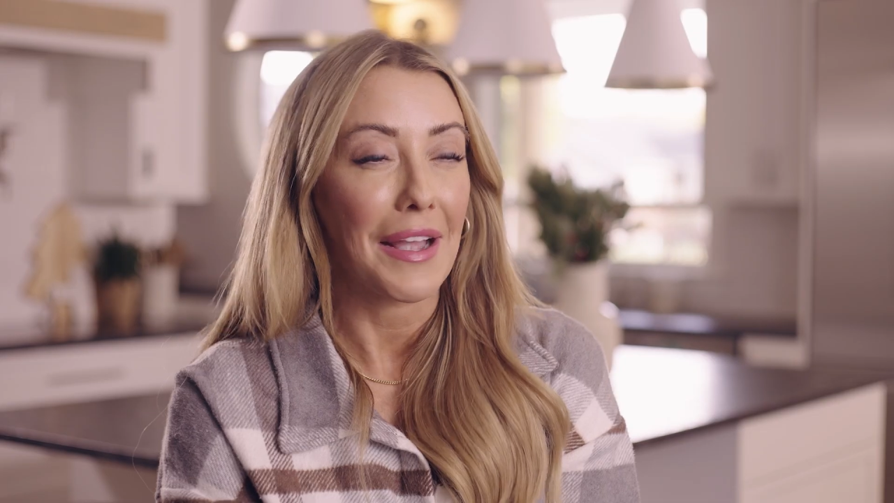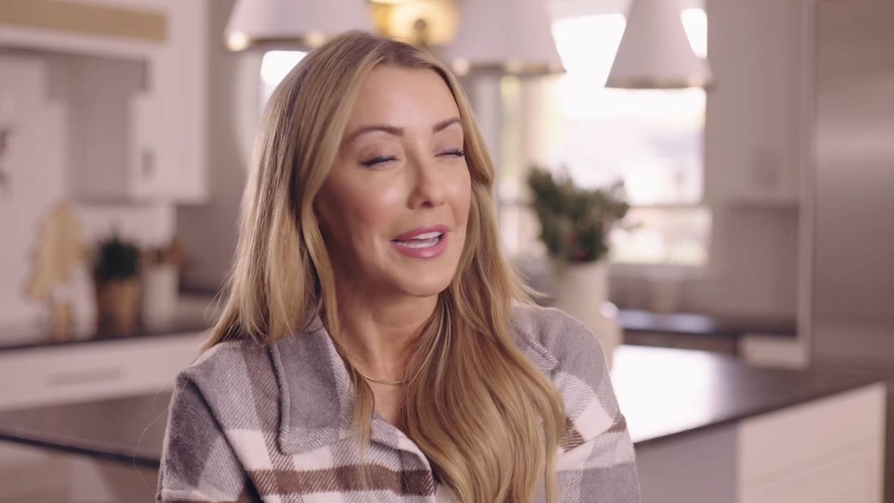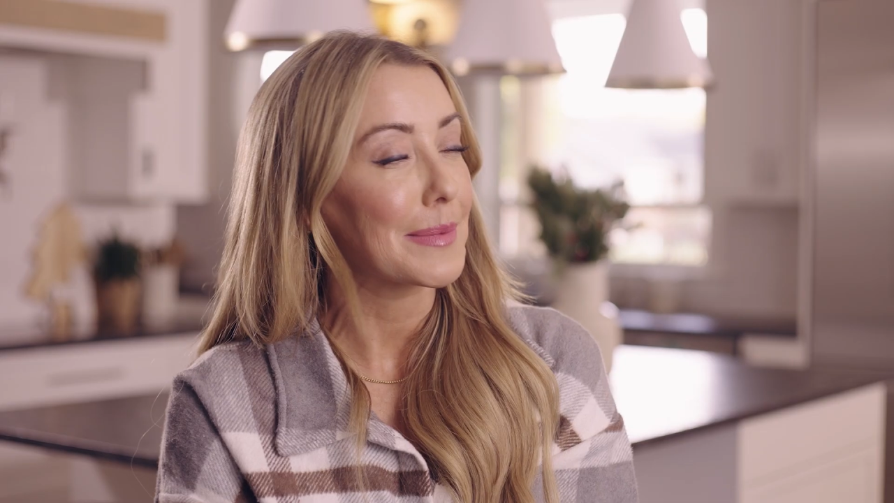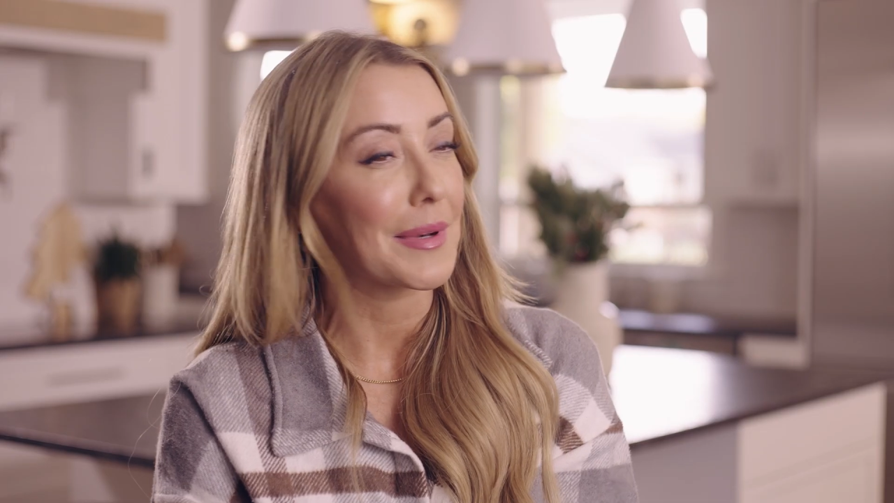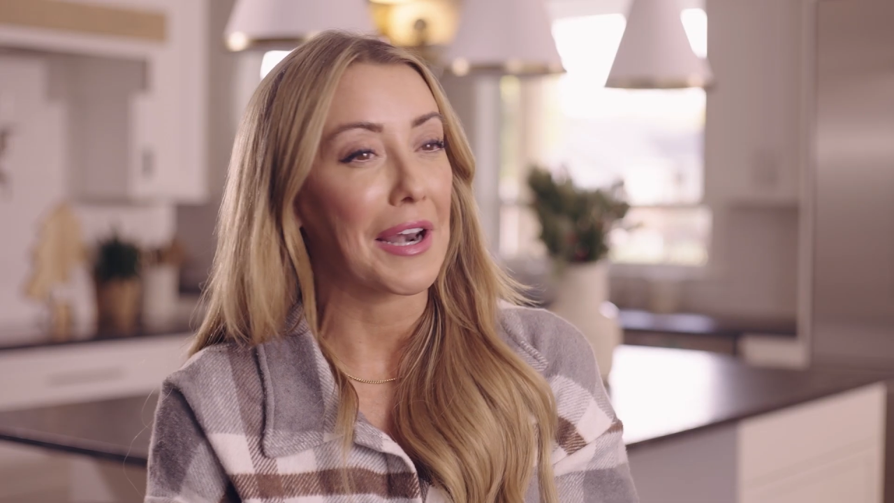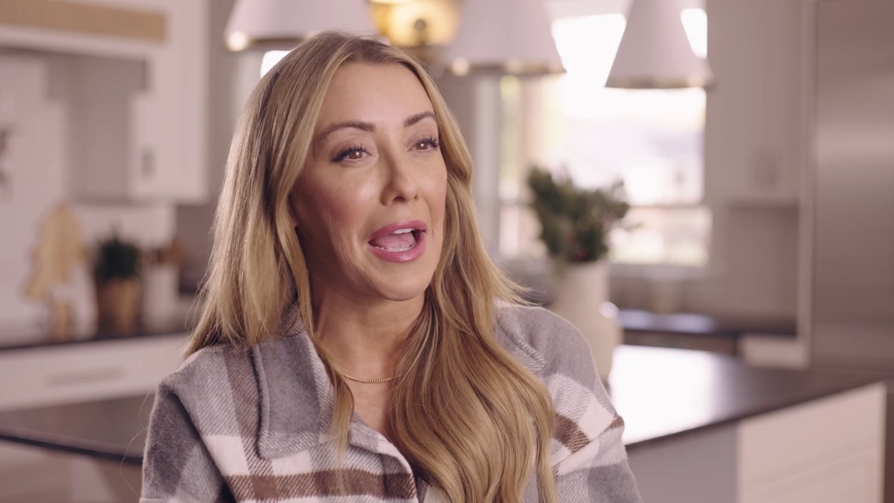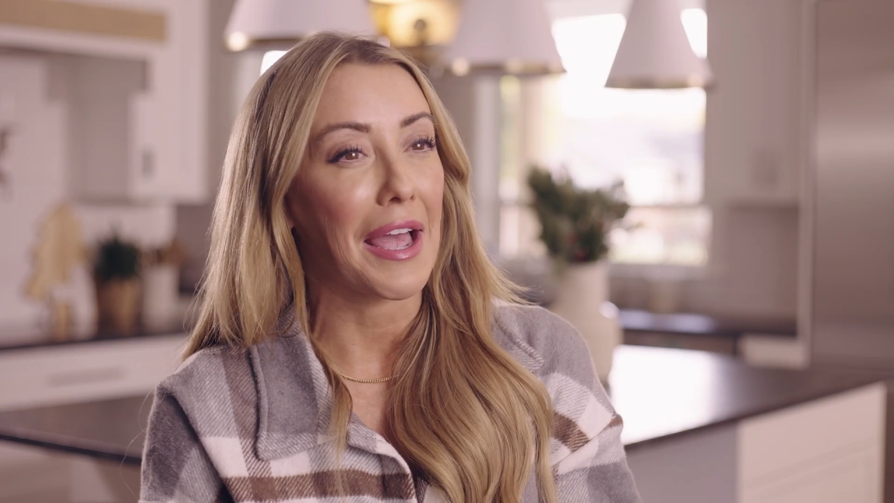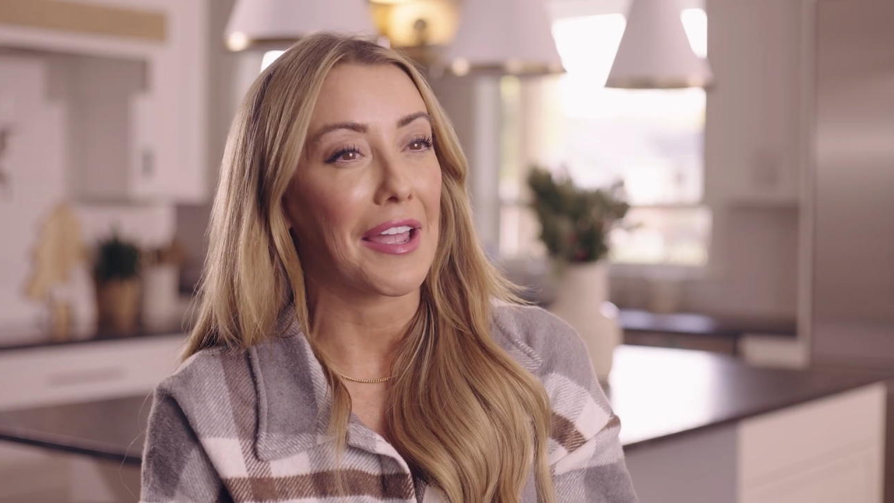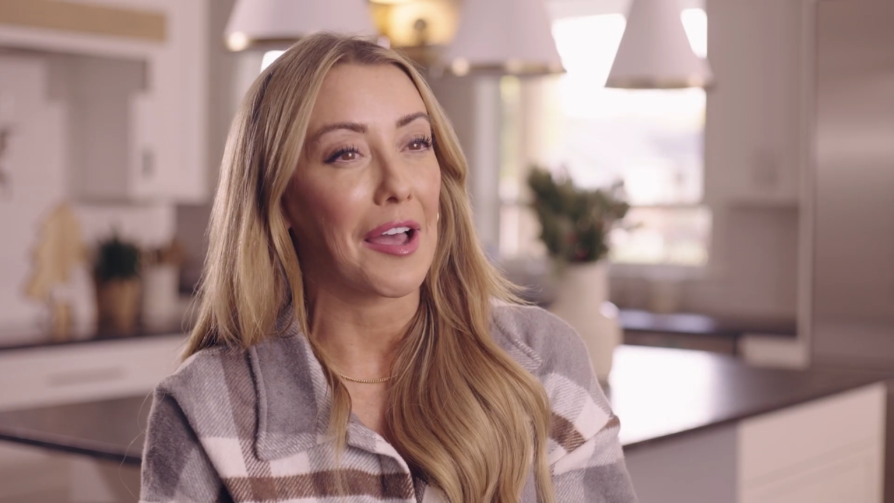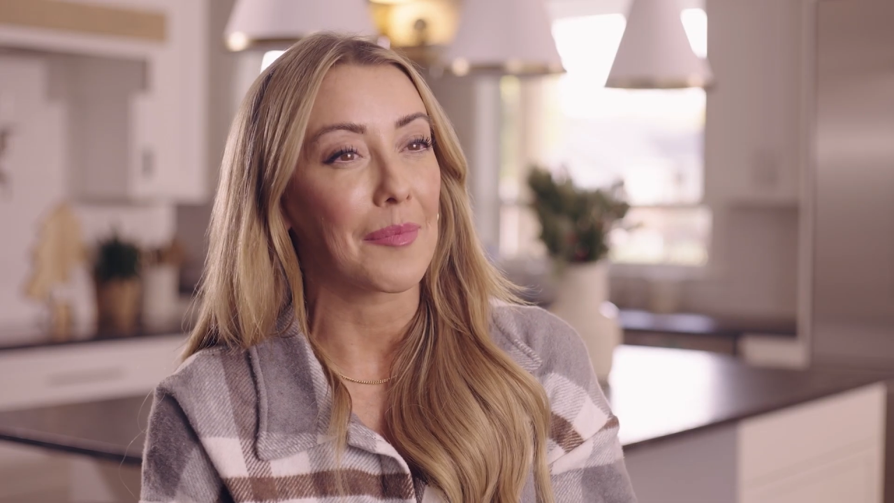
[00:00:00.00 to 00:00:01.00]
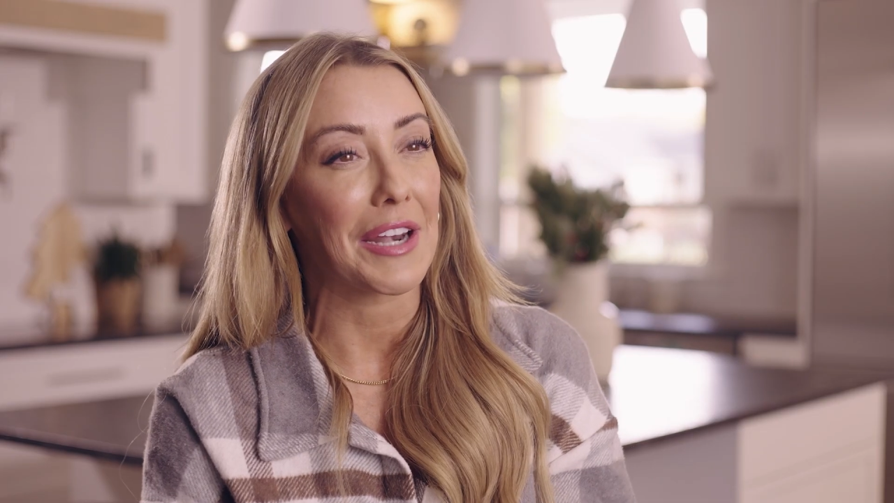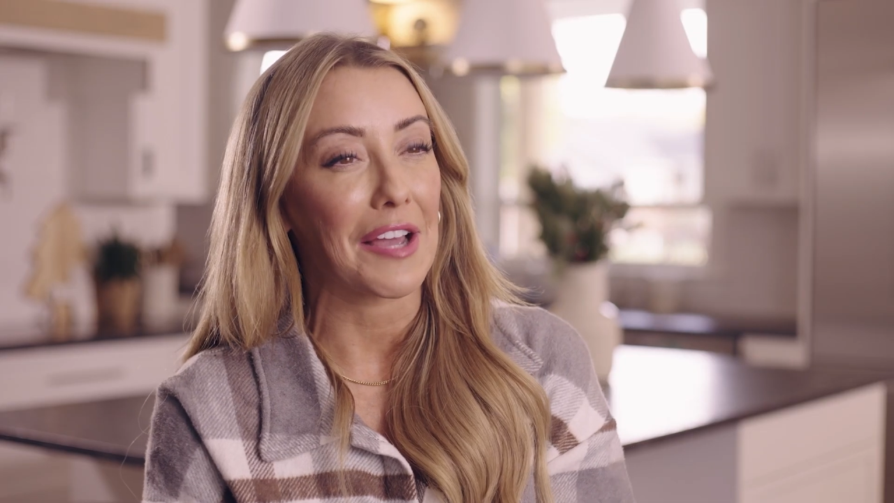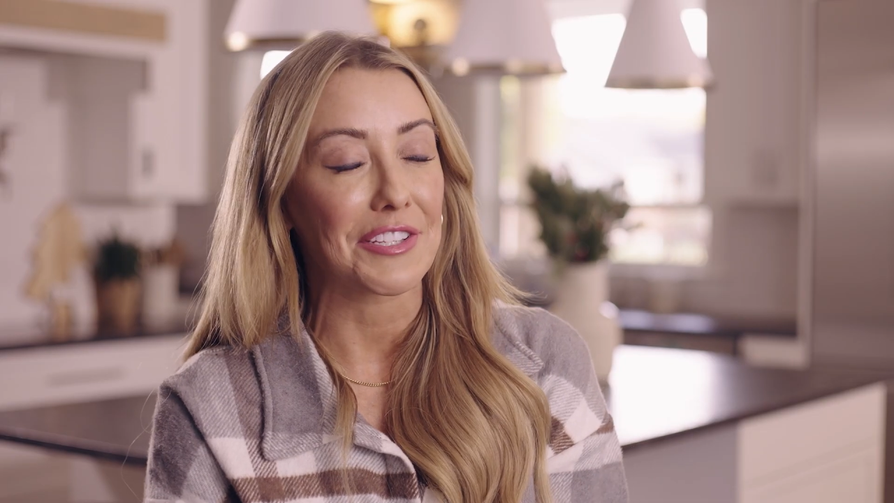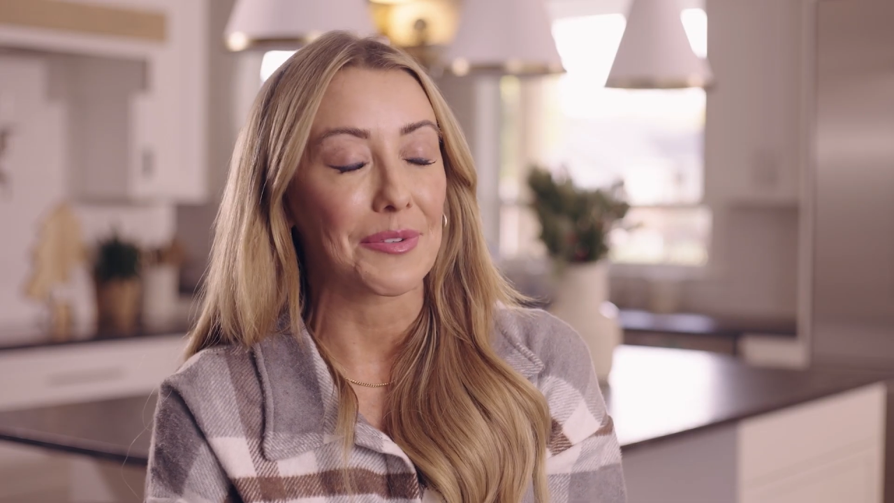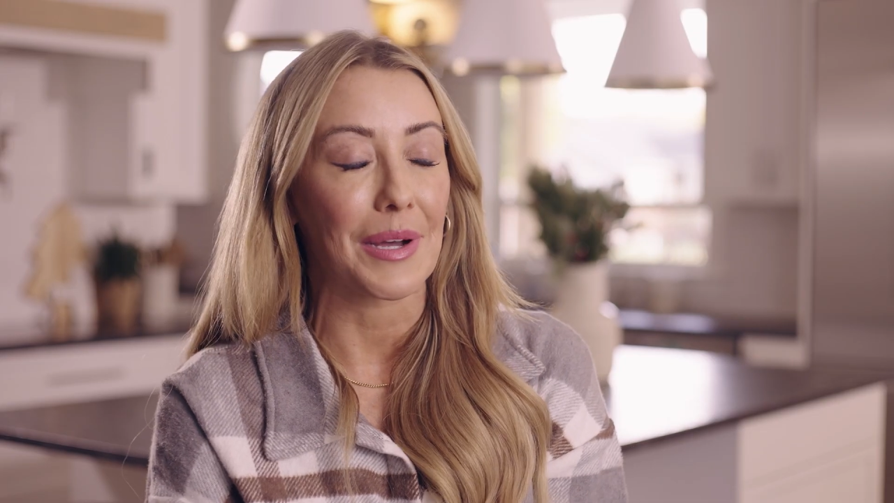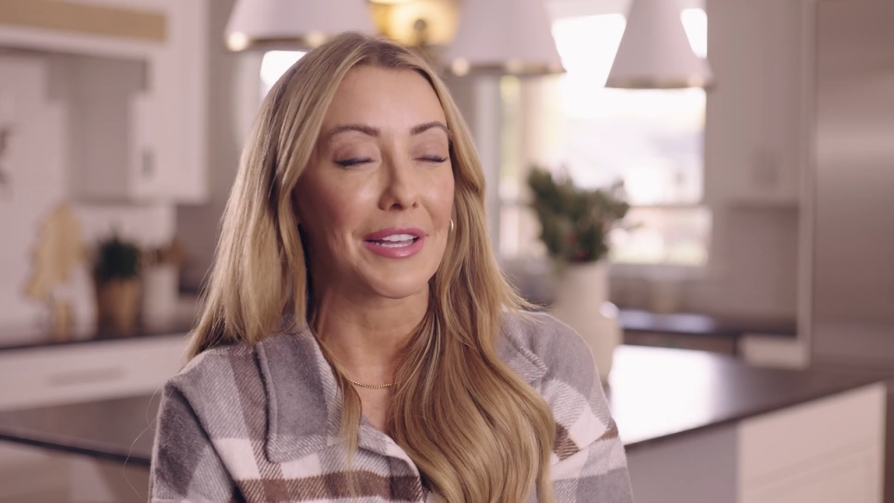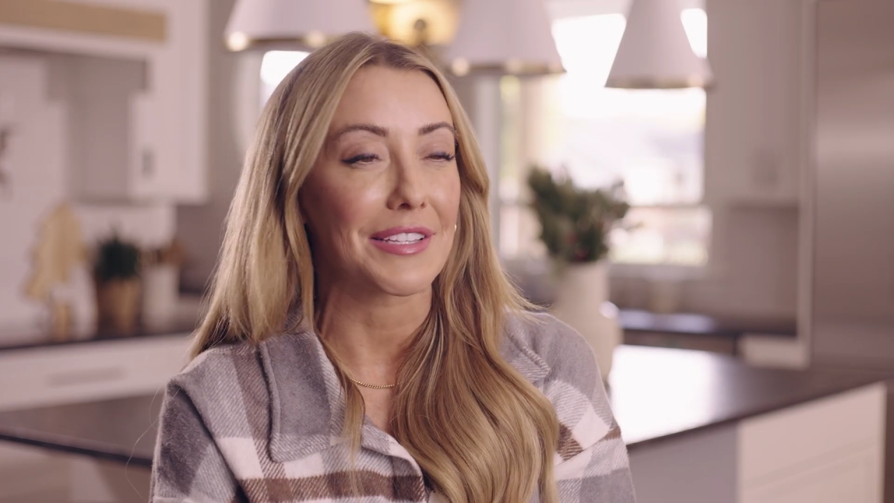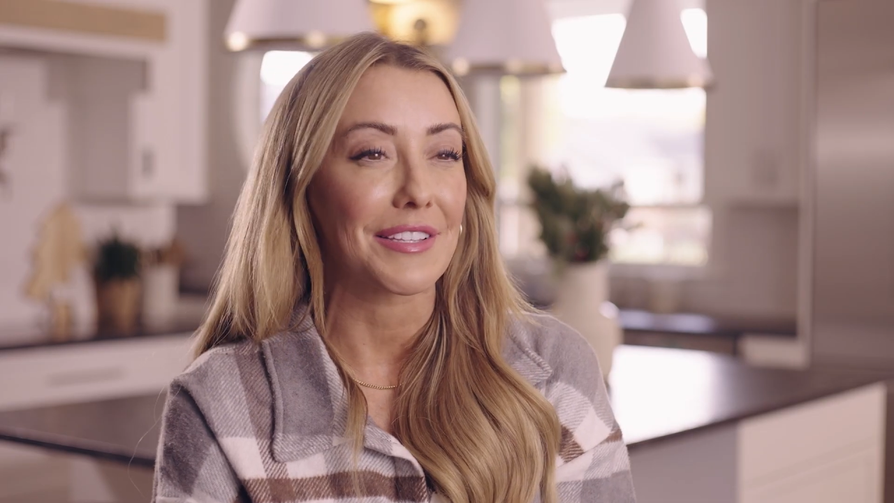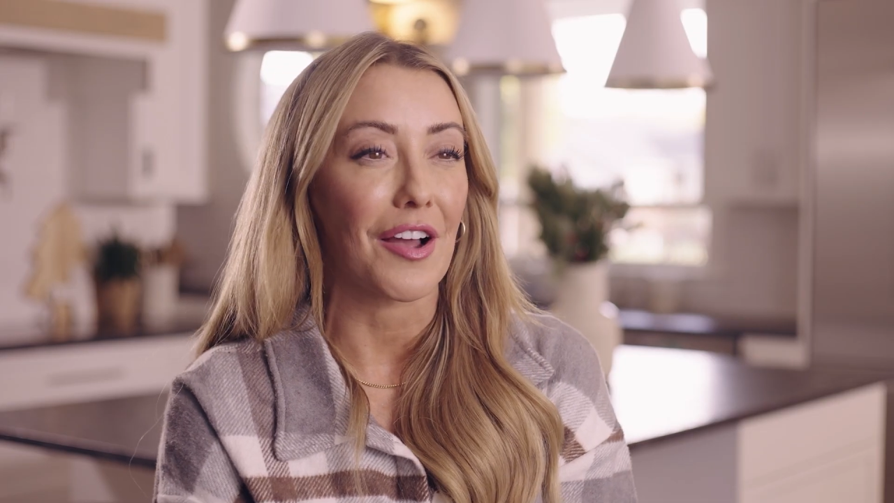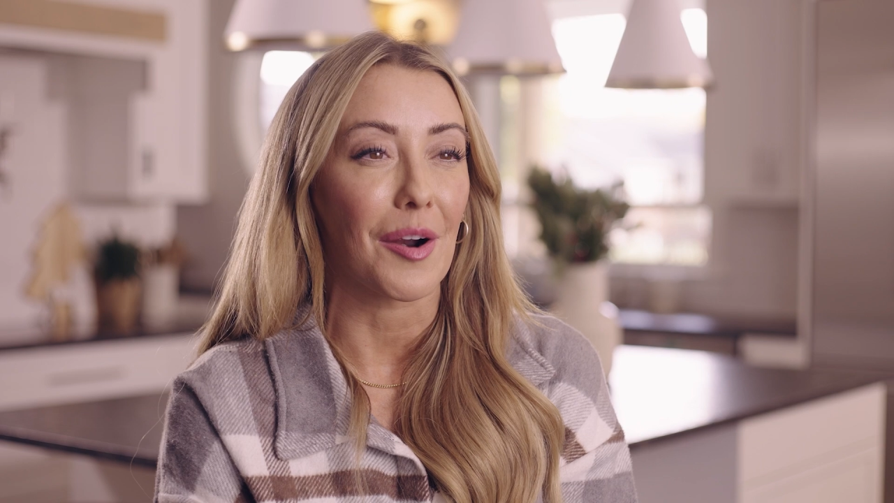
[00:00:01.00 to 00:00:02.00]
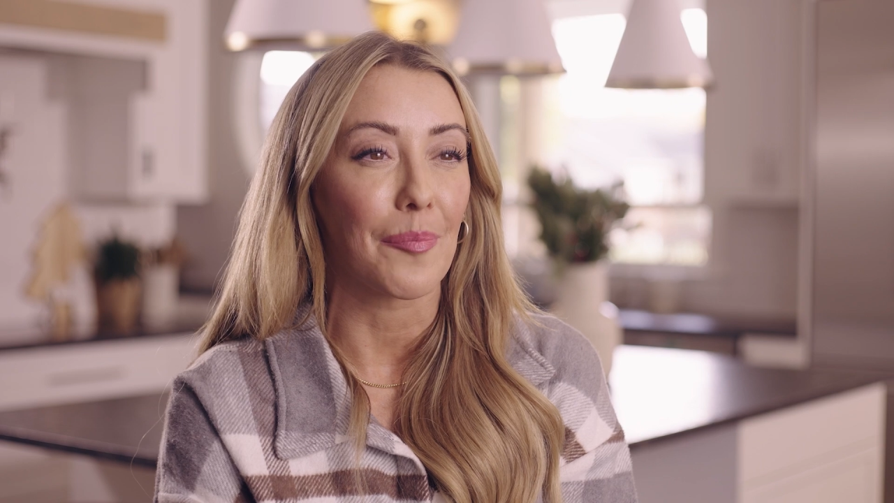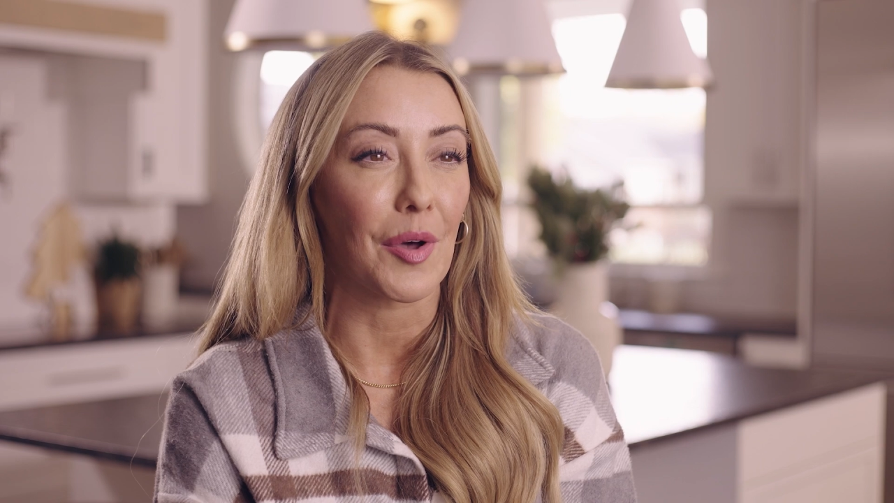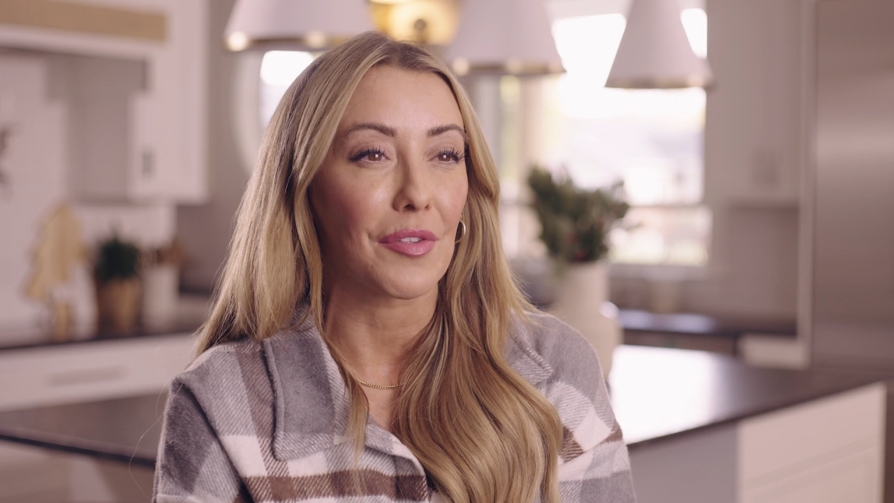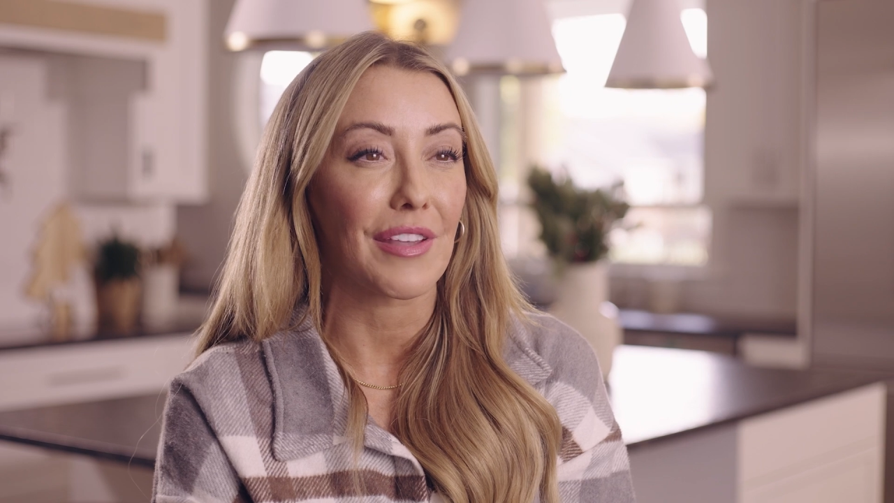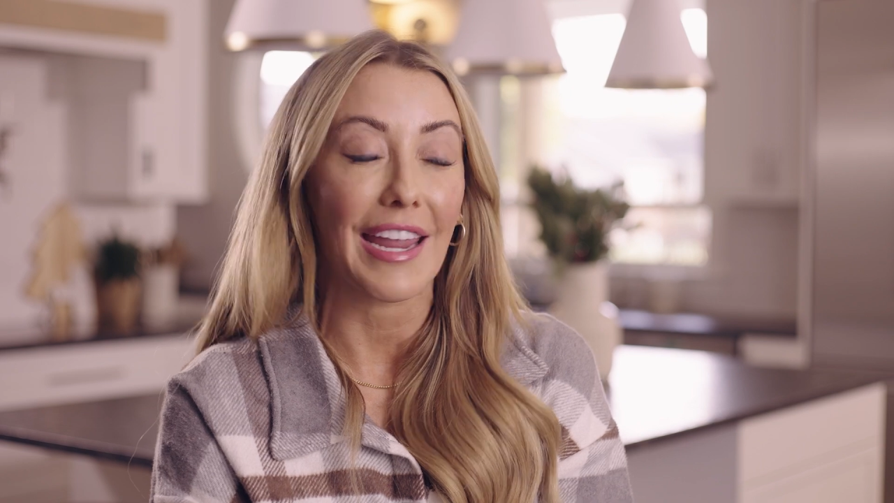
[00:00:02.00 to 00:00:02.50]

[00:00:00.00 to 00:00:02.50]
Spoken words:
husband and I, unbeknownst to us, are both